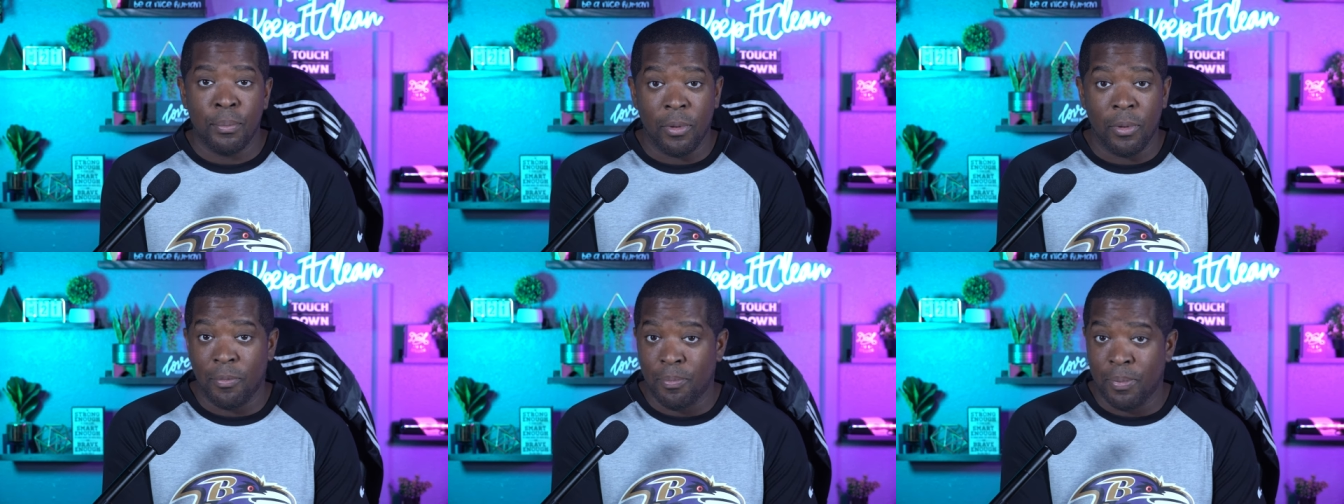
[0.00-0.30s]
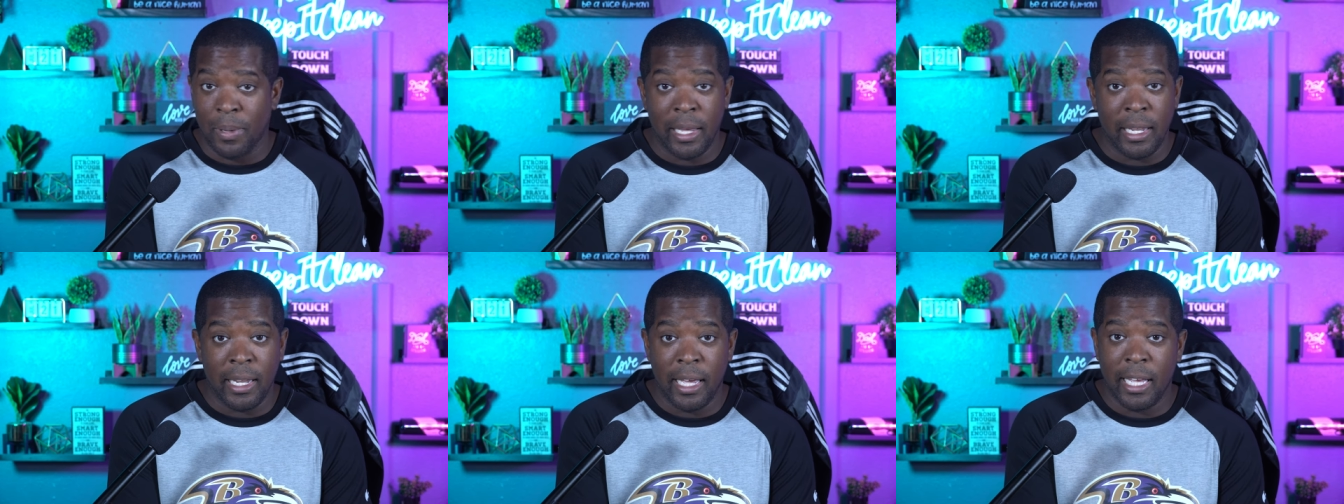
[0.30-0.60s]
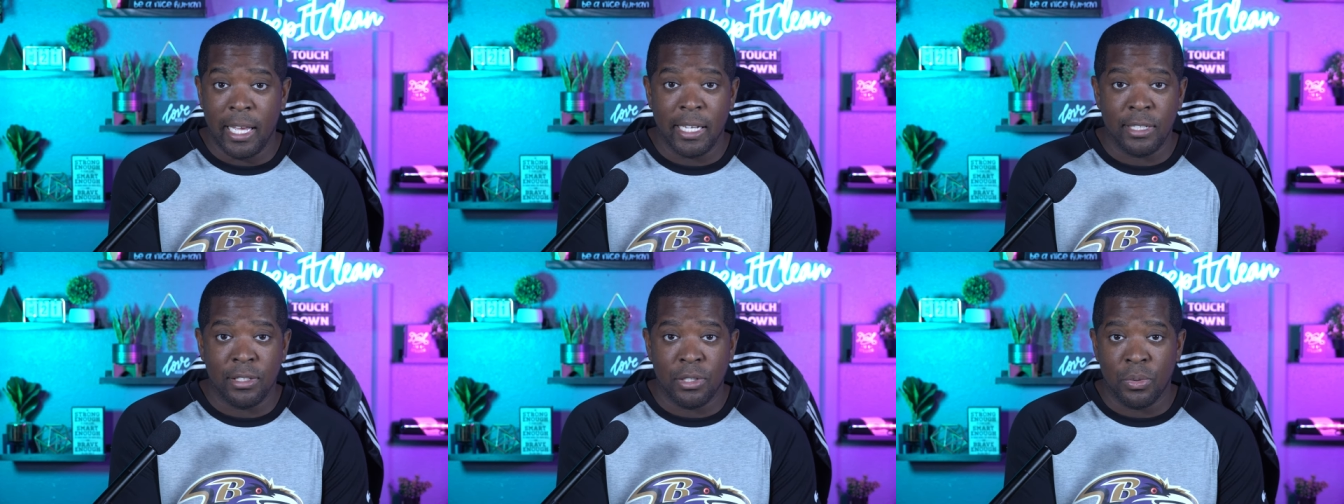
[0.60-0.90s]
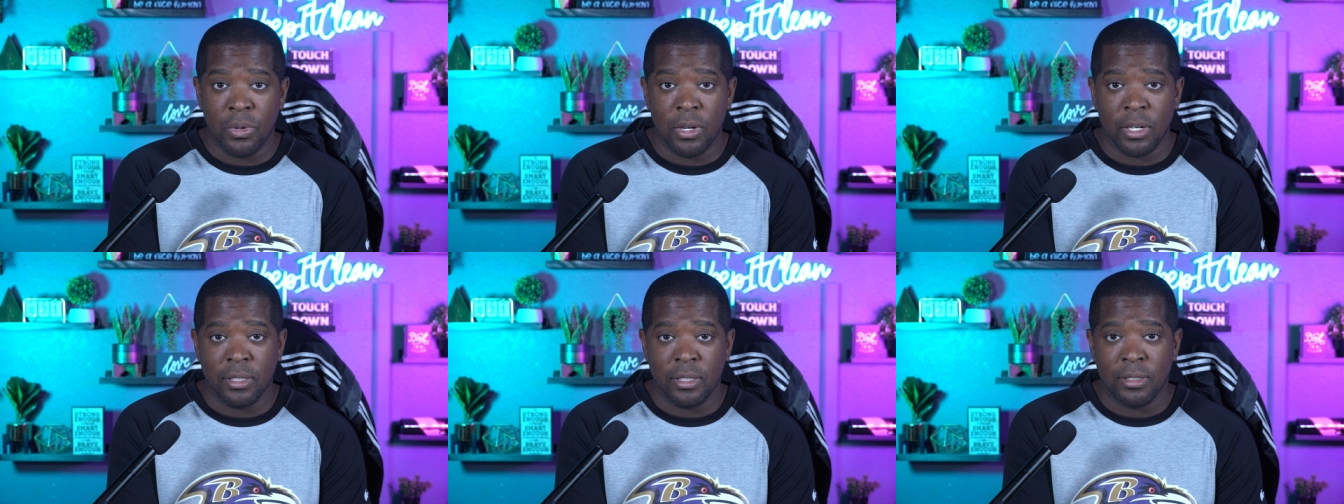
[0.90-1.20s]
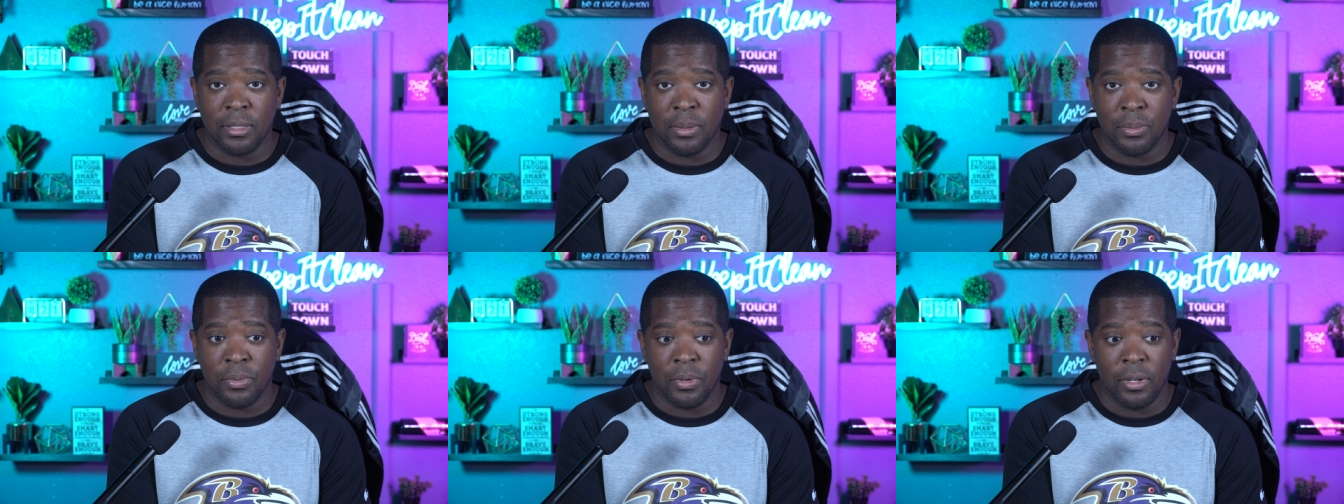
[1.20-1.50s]
If plan A isn't working
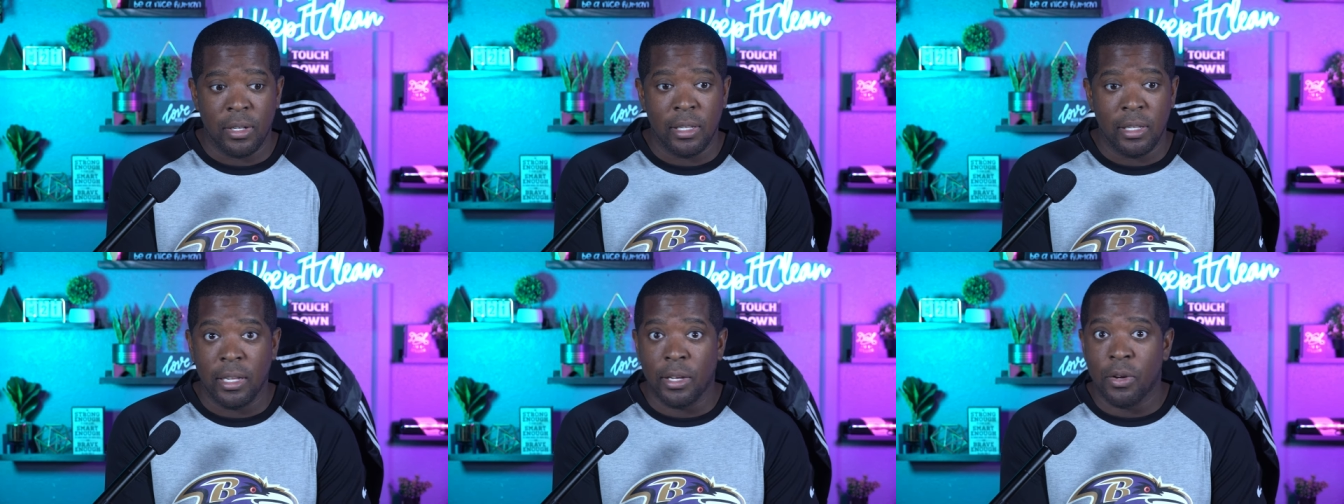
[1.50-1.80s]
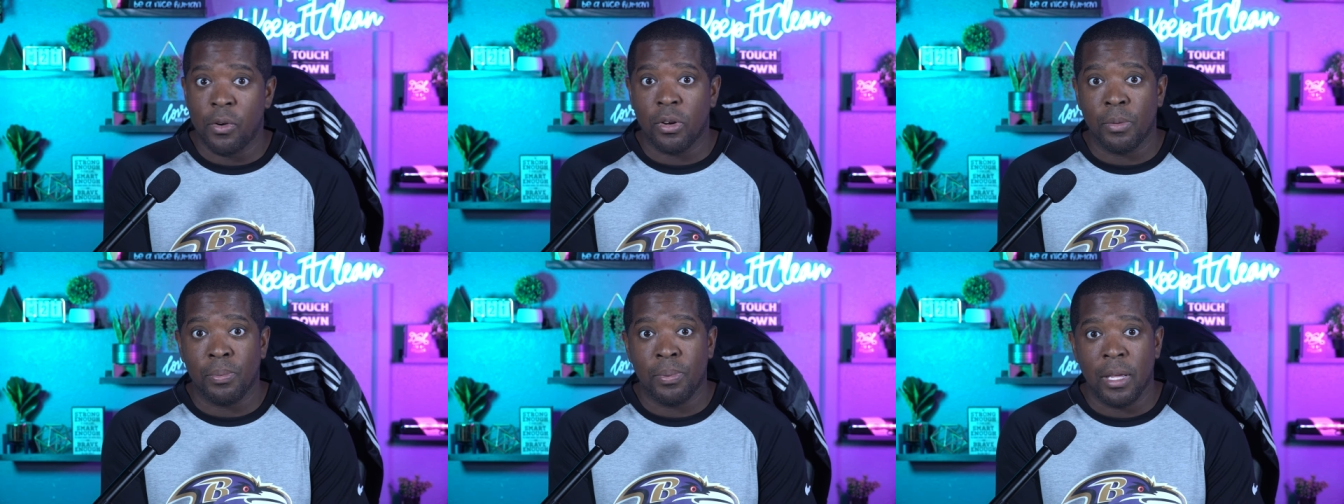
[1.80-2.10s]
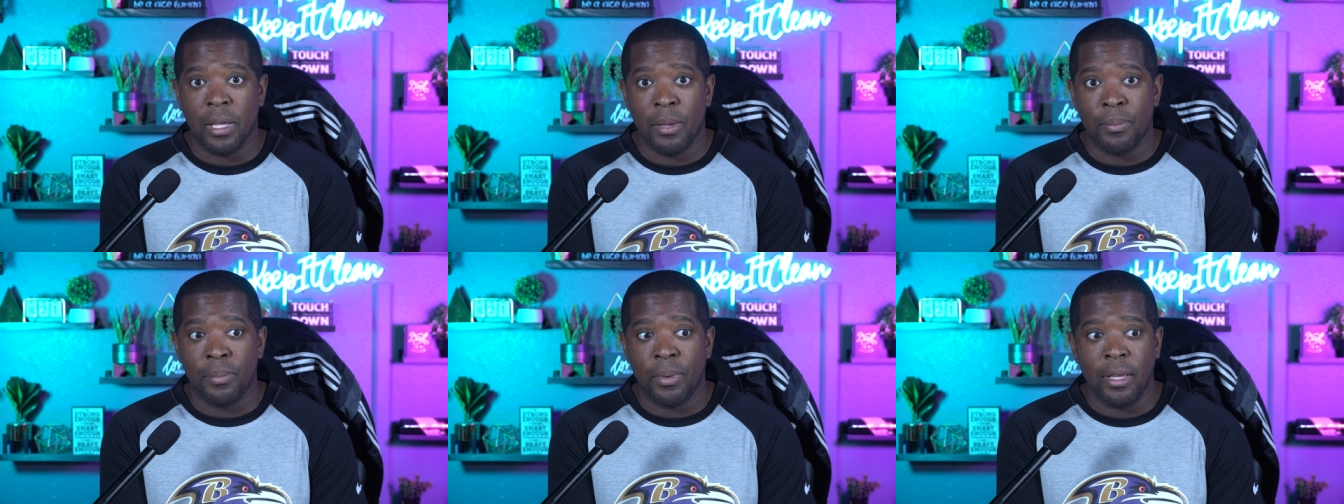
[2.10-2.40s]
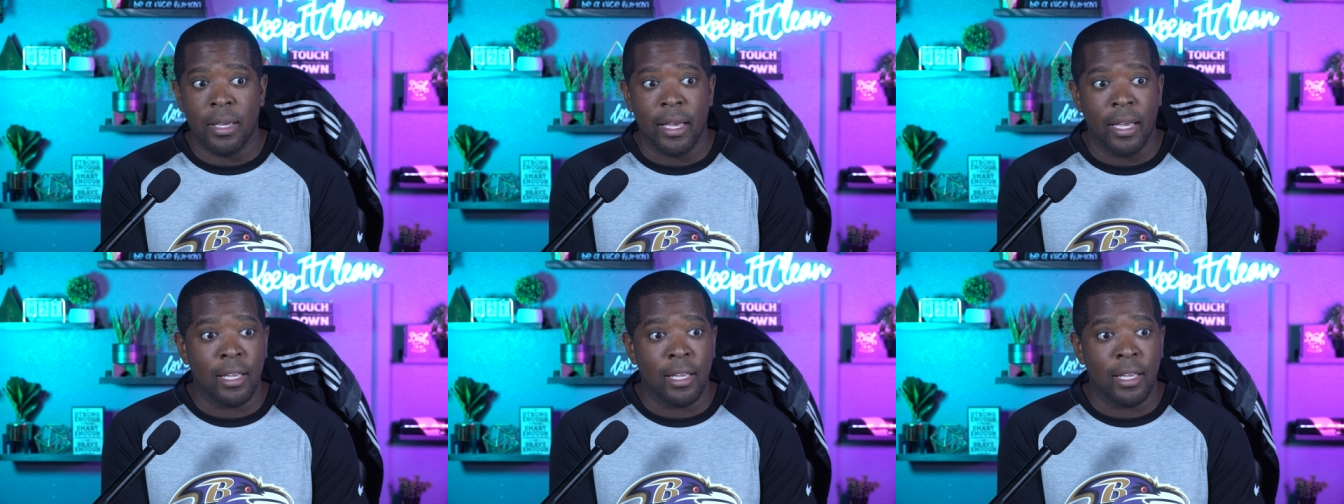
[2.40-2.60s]
temporarily, they go to plan B.